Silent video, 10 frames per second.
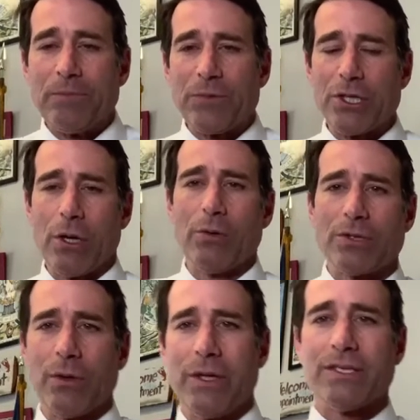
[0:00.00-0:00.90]
So
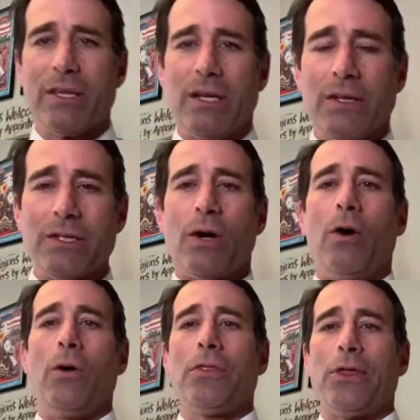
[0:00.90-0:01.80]
so this this
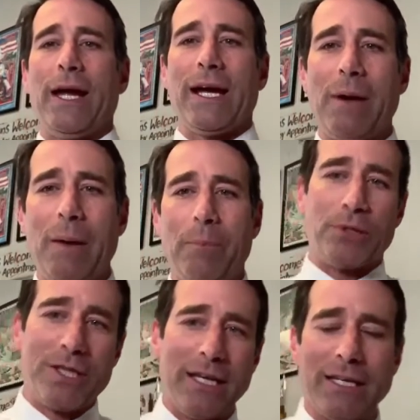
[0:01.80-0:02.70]
whole thing about
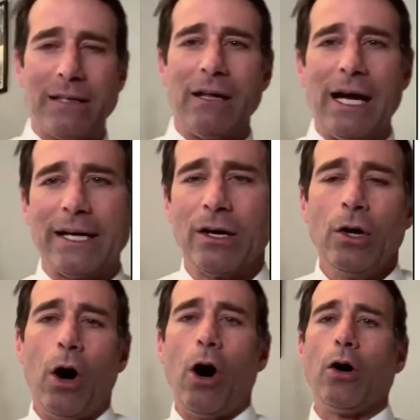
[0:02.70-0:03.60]
pretending like